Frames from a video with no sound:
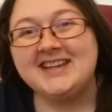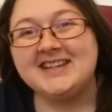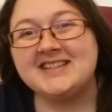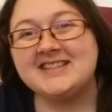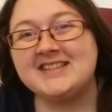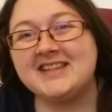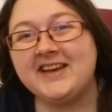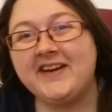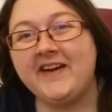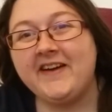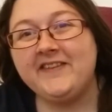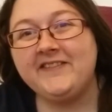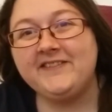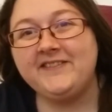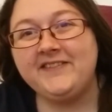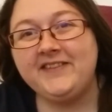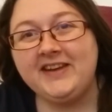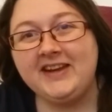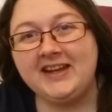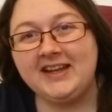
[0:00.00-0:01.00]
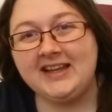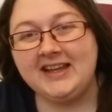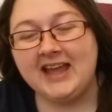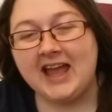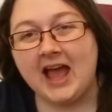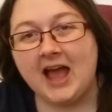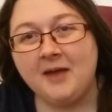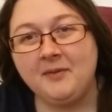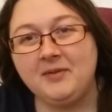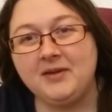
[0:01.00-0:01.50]
So I'm really
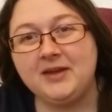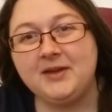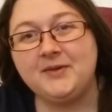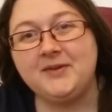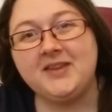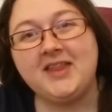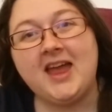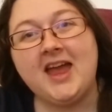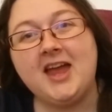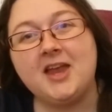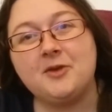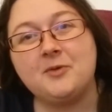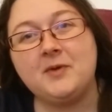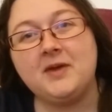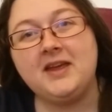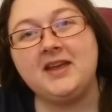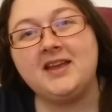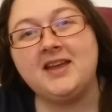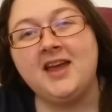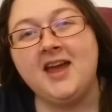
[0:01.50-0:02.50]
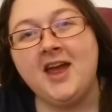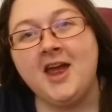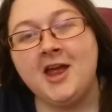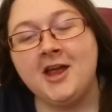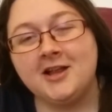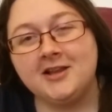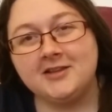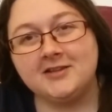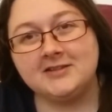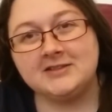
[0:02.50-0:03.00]
happy with Hedwig.
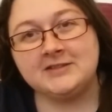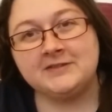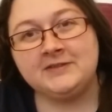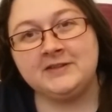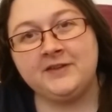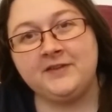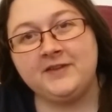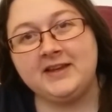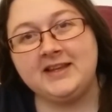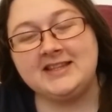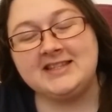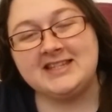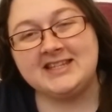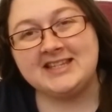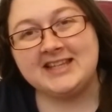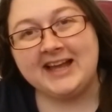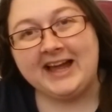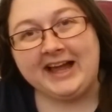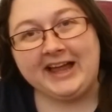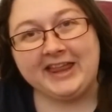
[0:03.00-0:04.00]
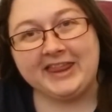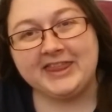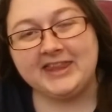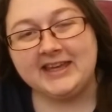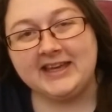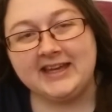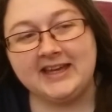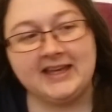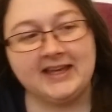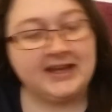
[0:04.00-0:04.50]
Lots of lovely detail
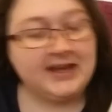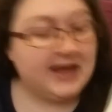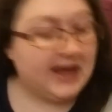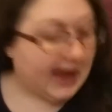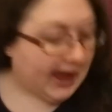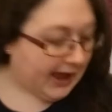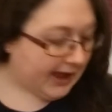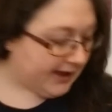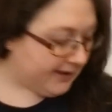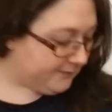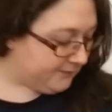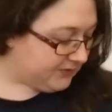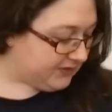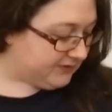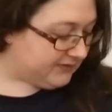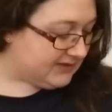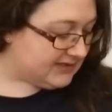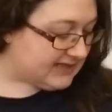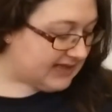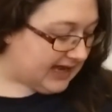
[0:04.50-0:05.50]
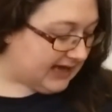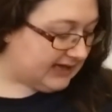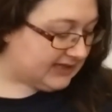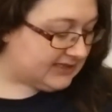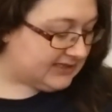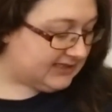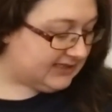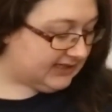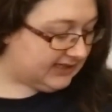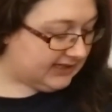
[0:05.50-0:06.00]
there. There is
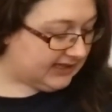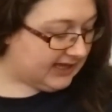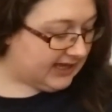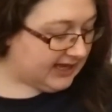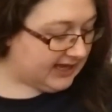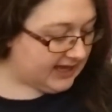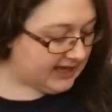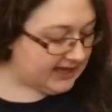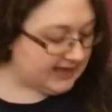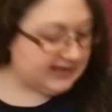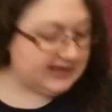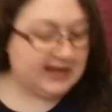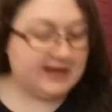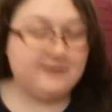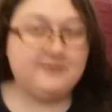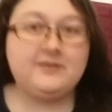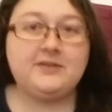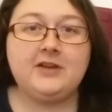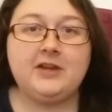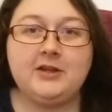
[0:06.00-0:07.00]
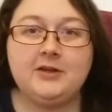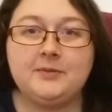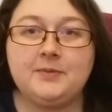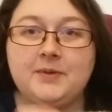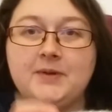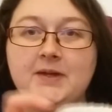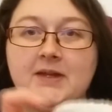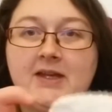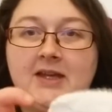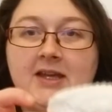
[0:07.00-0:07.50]
actually an envelope
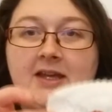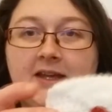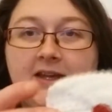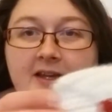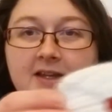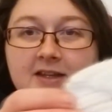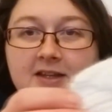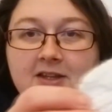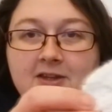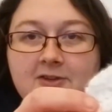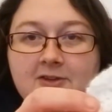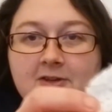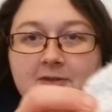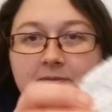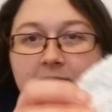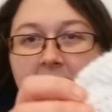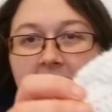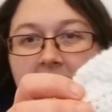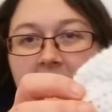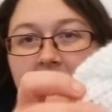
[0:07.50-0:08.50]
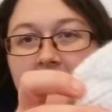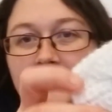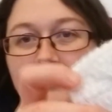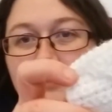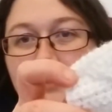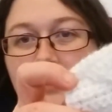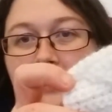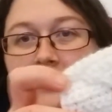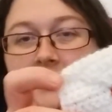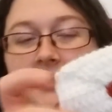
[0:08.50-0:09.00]
that you can make as
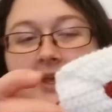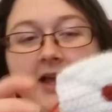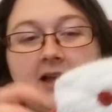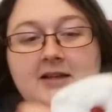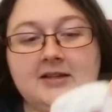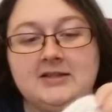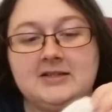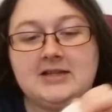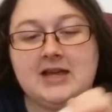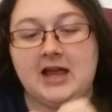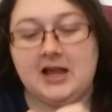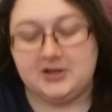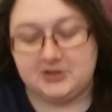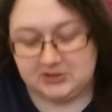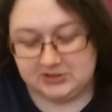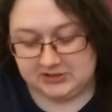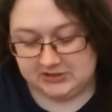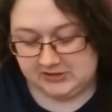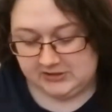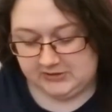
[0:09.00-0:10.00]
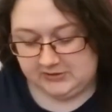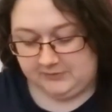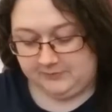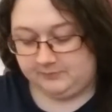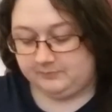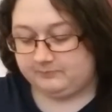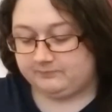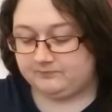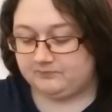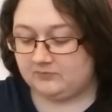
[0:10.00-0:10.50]
well and attach
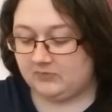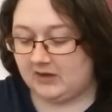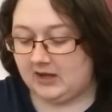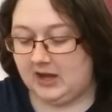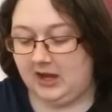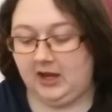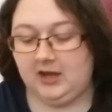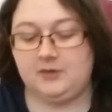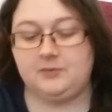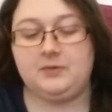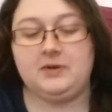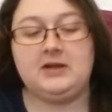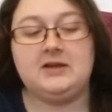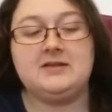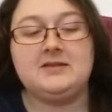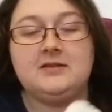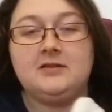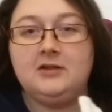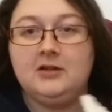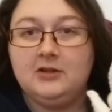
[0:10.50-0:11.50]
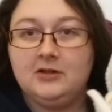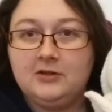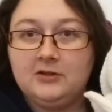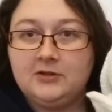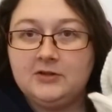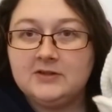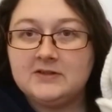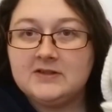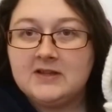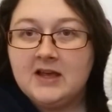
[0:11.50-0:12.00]
to Hedwig's
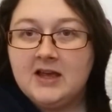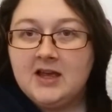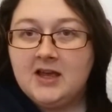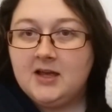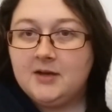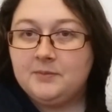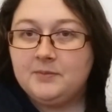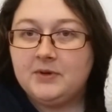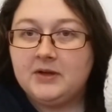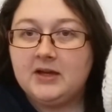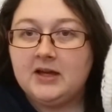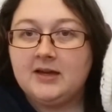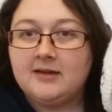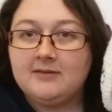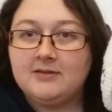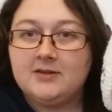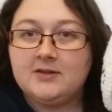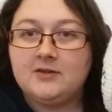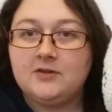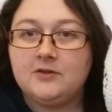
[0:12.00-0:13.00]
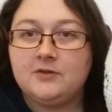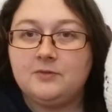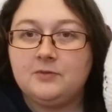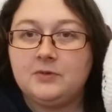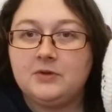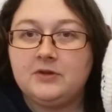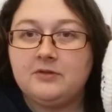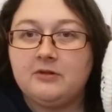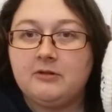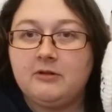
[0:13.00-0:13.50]
claws, but I'm just sort of
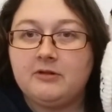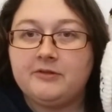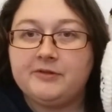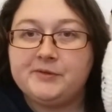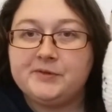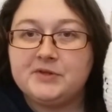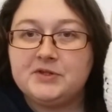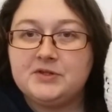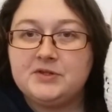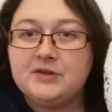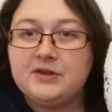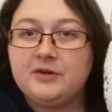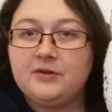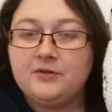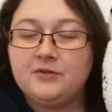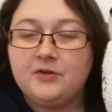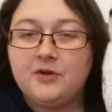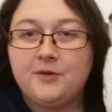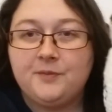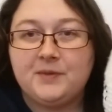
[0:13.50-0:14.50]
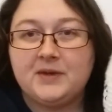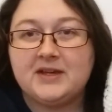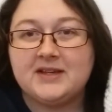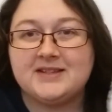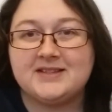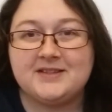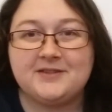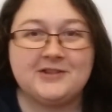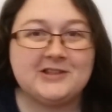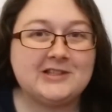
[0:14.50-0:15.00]
wondering whether I want to do that or not,
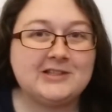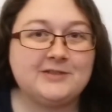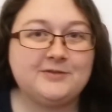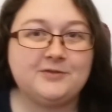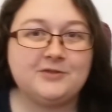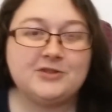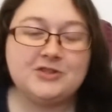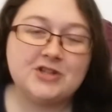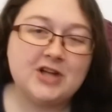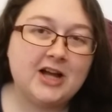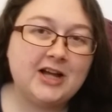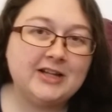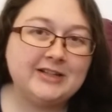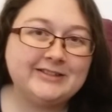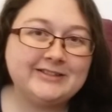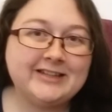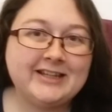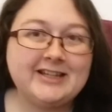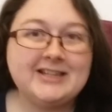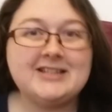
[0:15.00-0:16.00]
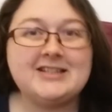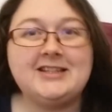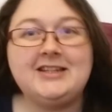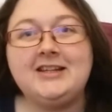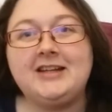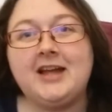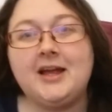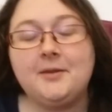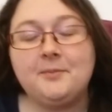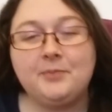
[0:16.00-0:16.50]
because if this is for a child then it's going to
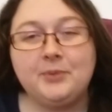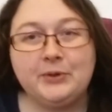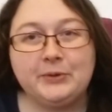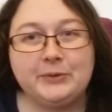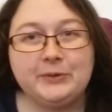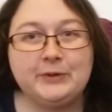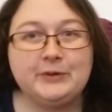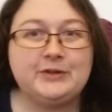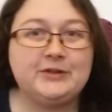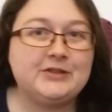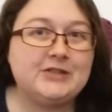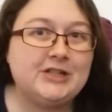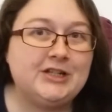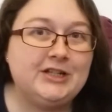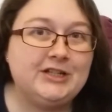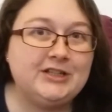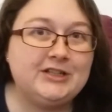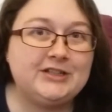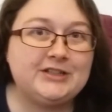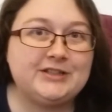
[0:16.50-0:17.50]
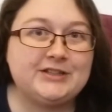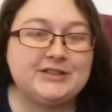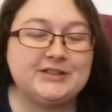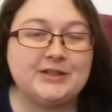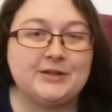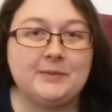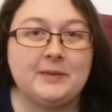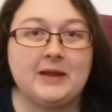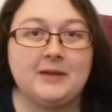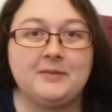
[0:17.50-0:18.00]
get pulled and tugged,
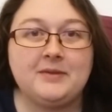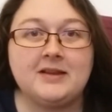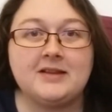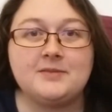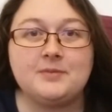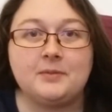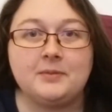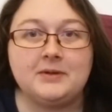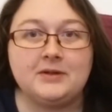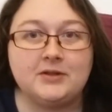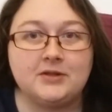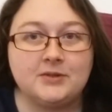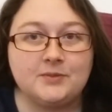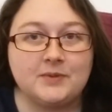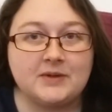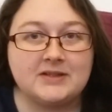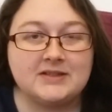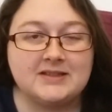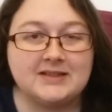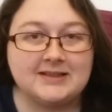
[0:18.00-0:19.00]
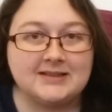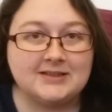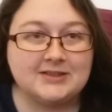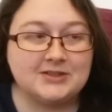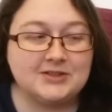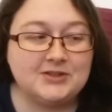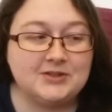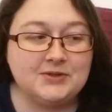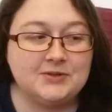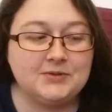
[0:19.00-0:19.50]
so maybe that's probably not the best thing to
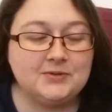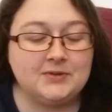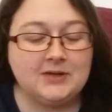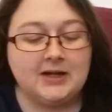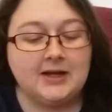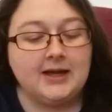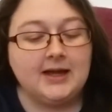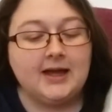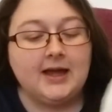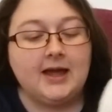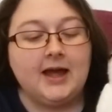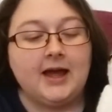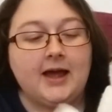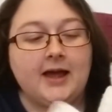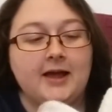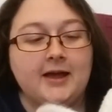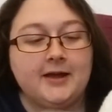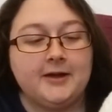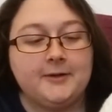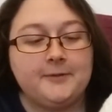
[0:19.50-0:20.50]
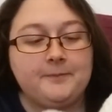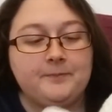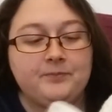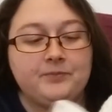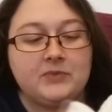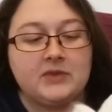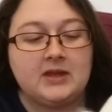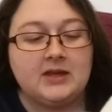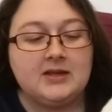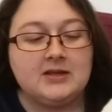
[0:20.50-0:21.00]
do.
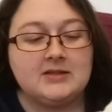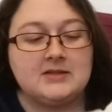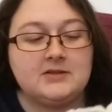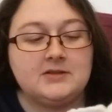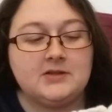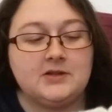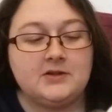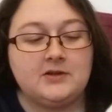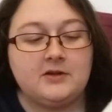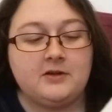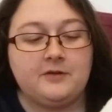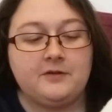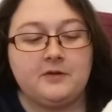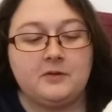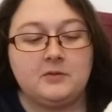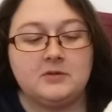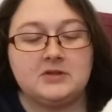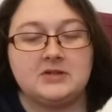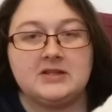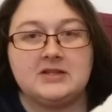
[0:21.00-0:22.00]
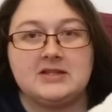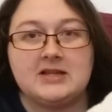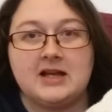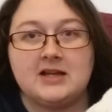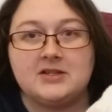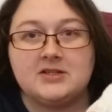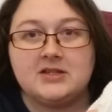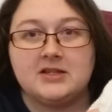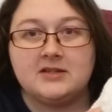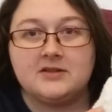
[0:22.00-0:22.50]
So I don't know if I want to
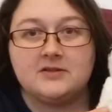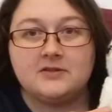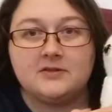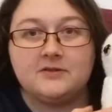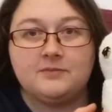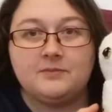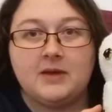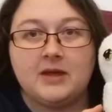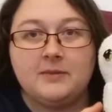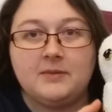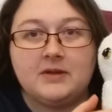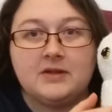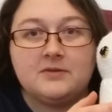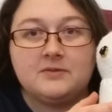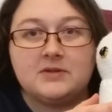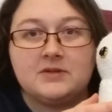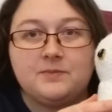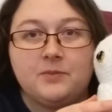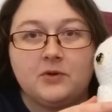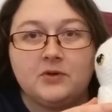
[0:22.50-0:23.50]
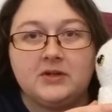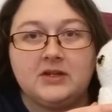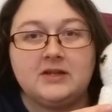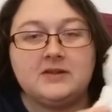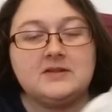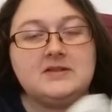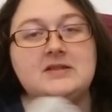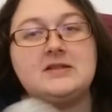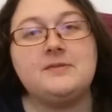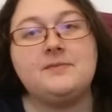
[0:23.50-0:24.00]
attach it sort of maybe to its body or
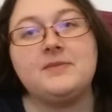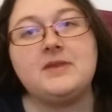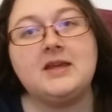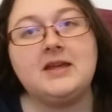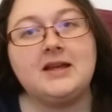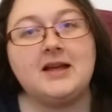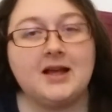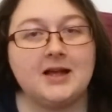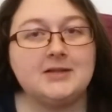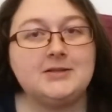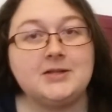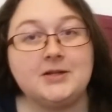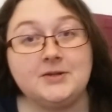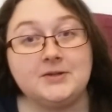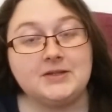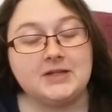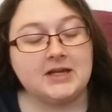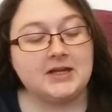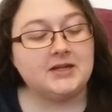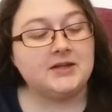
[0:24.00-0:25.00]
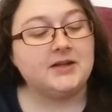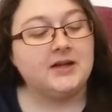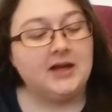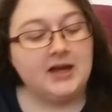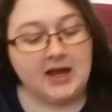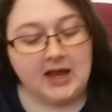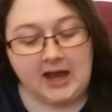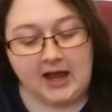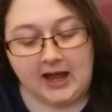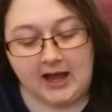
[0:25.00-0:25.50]
something, I don't
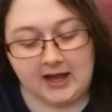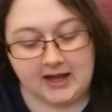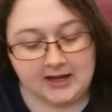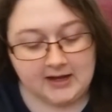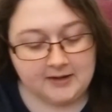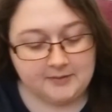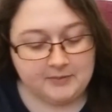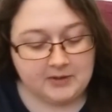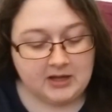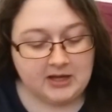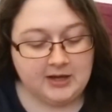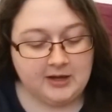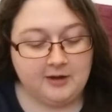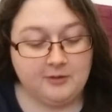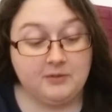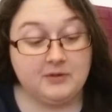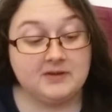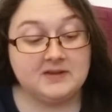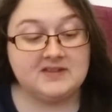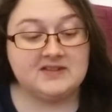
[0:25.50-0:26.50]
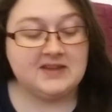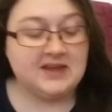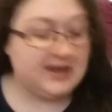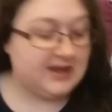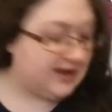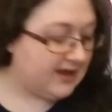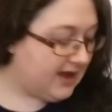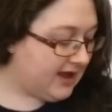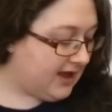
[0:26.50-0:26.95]
know. We'll see.